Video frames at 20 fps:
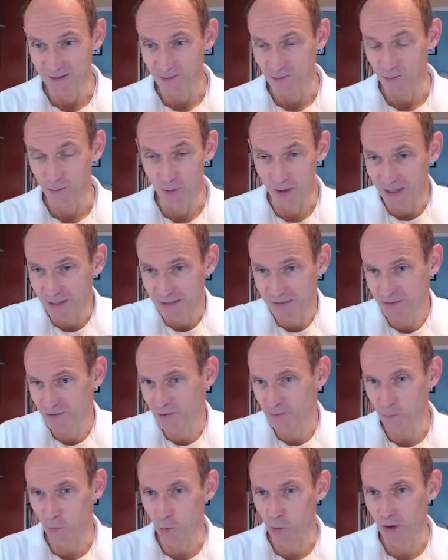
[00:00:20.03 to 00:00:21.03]
what is
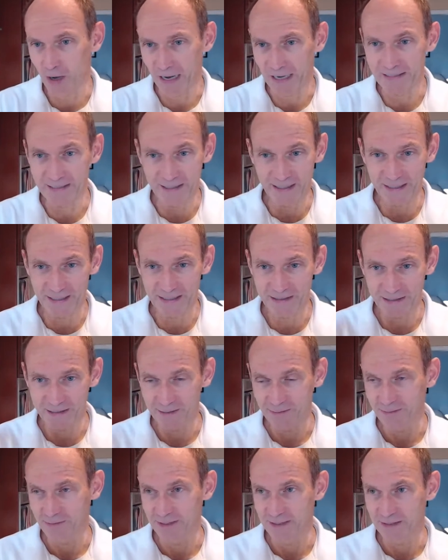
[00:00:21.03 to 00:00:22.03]
more ideally
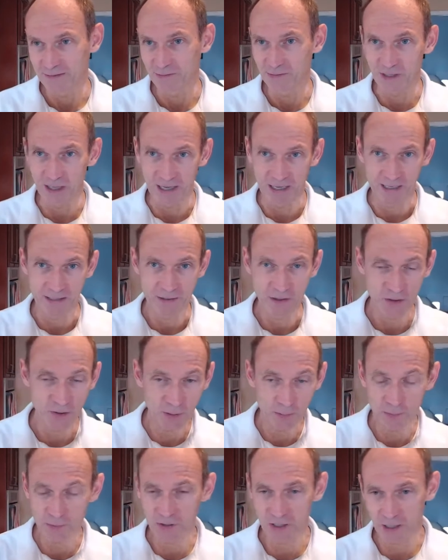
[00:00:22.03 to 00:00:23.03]
than
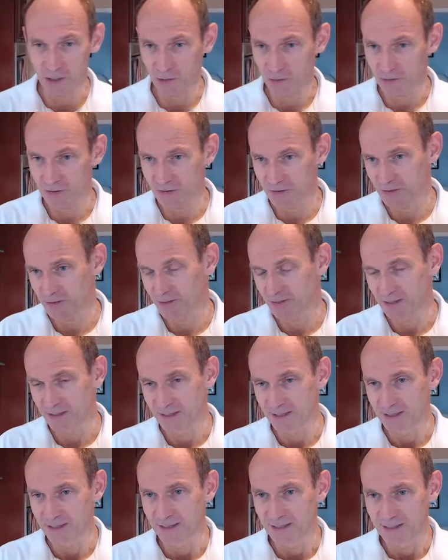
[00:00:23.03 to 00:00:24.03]
sweet potatoes
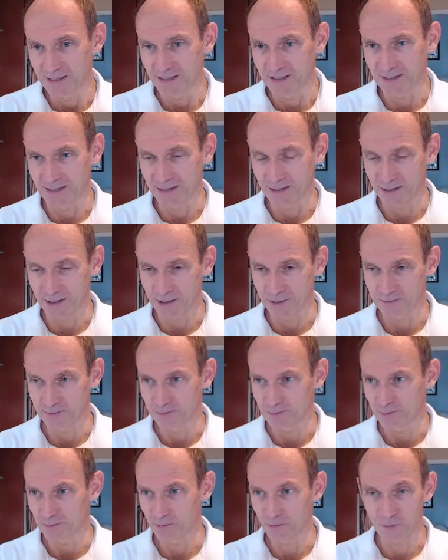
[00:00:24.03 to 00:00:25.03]

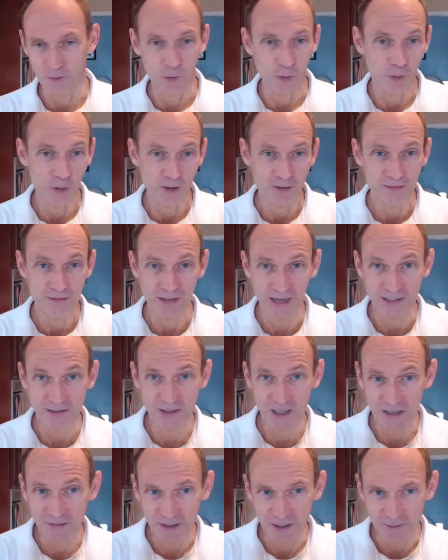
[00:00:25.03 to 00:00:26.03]
for
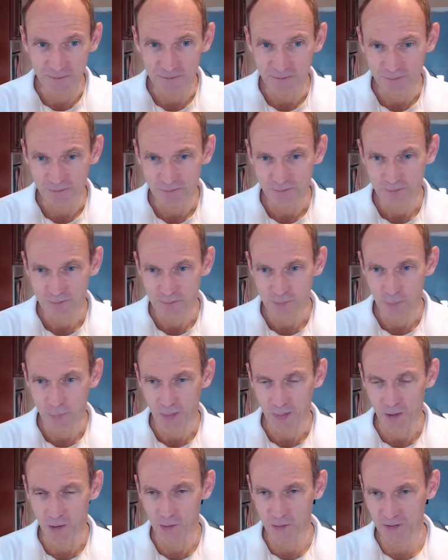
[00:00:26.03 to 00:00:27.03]
Thanksgiving?
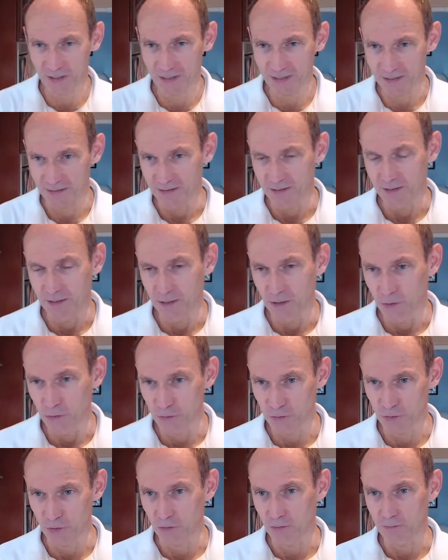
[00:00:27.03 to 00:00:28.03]
Okay,
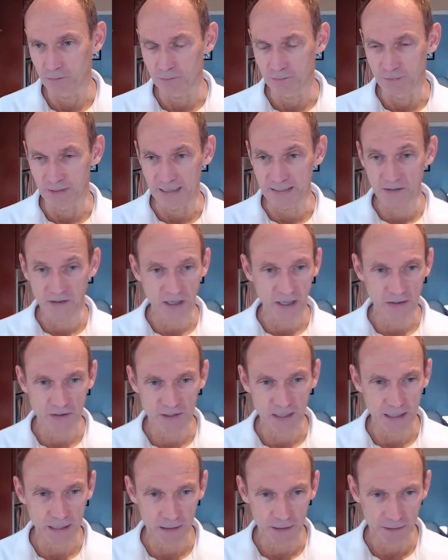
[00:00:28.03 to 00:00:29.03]
so let's get
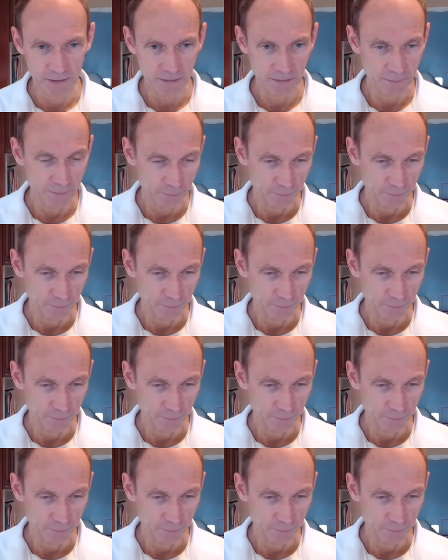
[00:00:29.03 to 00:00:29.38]
started.